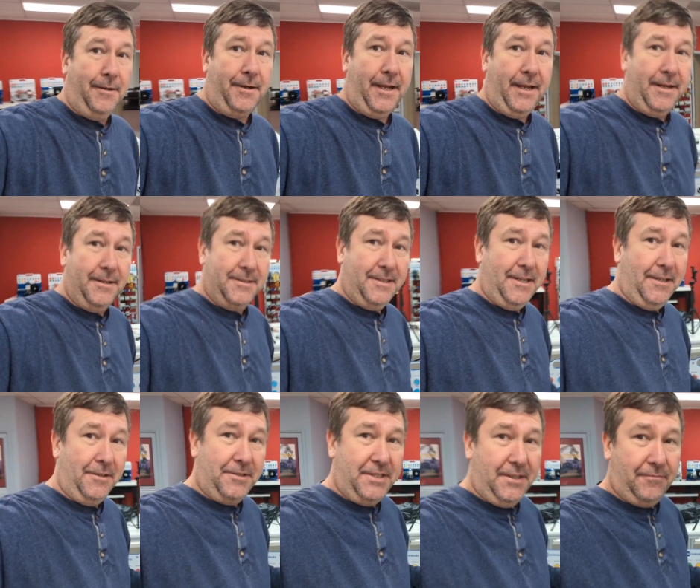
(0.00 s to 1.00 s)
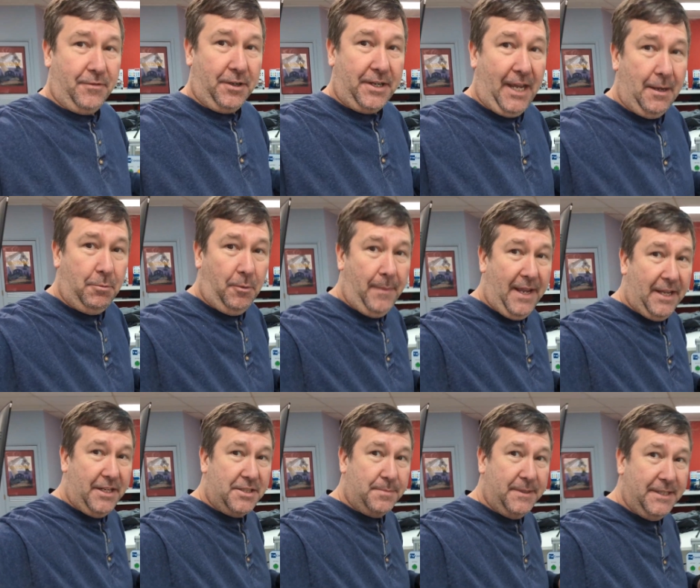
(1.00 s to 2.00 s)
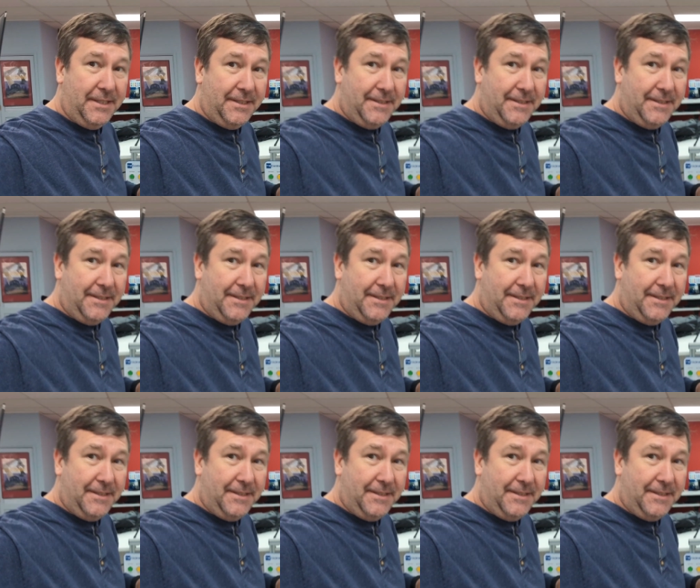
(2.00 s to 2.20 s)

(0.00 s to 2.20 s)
Okay, here's another tip for cable management.